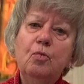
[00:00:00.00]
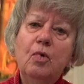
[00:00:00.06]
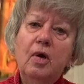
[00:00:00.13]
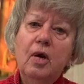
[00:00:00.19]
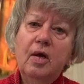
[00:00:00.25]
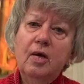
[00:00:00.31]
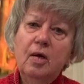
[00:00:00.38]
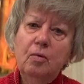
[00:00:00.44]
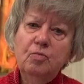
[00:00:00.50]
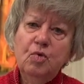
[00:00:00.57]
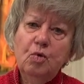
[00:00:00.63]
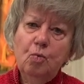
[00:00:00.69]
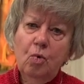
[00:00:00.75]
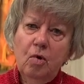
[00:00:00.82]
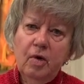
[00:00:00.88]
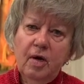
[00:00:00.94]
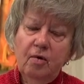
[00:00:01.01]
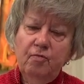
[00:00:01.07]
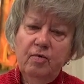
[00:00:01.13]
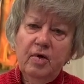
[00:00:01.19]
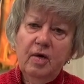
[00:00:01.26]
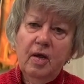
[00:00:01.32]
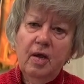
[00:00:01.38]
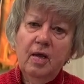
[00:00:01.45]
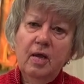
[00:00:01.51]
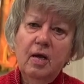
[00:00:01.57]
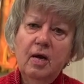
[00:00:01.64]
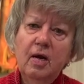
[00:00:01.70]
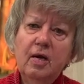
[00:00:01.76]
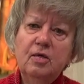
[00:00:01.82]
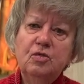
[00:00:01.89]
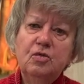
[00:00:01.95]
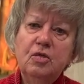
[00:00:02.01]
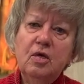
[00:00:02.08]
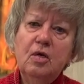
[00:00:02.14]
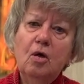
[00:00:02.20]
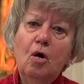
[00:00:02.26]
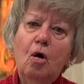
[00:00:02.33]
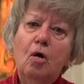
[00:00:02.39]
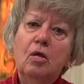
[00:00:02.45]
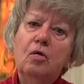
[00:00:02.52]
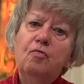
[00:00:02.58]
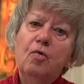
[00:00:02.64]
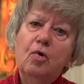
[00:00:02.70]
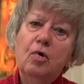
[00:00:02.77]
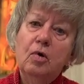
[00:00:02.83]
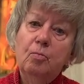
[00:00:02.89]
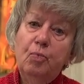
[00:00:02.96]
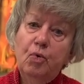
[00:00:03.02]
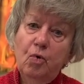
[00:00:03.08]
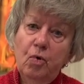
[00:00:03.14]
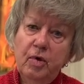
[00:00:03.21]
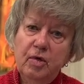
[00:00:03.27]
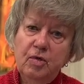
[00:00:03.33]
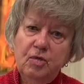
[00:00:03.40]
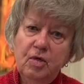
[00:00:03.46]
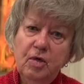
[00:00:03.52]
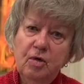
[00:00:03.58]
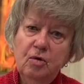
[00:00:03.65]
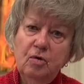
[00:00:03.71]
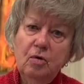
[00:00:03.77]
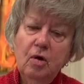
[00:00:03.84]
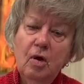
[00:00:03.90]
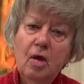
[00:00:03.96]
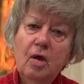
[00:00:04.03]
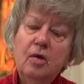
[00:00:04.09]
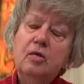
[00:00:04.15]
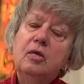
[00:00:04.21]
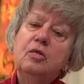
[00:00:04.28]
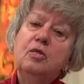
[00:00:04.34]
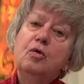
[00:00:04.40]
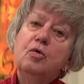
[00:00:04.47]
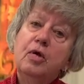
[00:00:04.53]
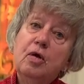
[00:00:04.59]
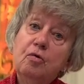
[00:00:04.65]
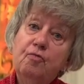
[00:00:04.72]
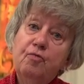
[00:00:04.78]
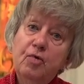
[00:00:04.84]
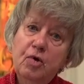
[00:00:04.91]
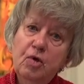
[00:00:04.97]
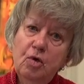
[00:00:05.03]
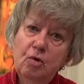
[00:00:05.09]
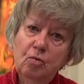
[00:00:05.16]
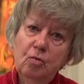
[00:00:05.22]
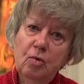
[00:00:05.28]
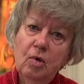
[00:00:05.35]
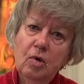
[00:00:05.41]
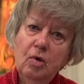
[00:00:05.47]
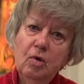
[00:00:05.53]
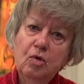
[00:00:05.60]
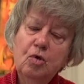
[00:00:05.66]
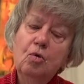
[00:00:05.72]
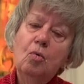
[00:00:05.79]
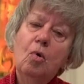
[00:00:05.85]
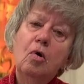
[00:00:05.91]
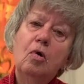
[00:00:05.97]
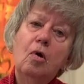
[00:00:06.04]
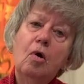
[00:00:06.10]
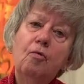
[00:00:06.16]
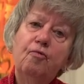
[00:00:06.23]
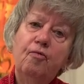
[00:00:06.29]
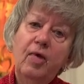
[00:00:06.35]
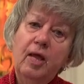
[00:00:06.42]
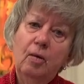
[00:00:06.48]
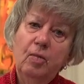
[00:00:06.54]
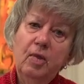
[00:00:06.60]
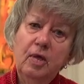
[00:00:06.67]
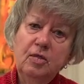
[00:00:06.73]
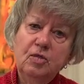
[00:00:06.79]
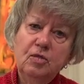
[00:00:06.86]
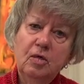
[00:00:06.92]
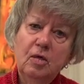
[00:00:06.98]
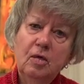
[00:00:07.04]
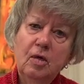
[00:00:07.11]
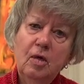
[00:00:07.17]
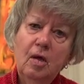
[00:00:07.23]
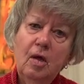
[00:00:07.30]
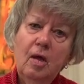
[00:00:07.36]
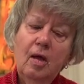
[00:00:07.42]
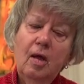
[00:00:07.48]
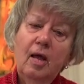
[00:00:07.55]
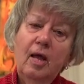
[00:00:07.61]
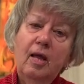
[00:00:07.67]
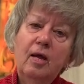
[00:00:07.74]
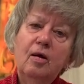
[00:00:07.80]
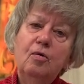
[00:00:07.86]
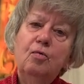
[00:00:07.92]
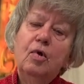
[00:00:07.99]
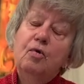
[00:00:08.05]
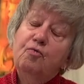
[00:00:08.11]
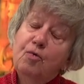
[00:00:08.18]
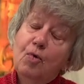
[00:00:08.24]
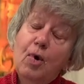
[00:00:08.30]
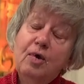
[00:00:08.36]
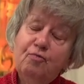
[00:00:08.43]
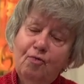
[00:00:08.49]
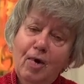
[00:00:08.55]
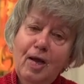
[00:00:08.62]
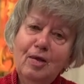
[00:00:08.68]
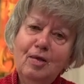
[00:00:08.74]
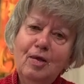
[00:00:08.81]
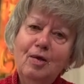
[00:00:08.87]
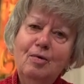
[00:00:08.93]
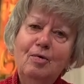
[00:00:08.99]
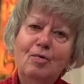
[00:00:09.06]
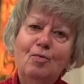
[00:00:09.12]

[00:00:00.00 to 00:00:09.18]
when I come to work every day and I see all of our employees here, and they're here for you. You are our families. And if, quite frankly,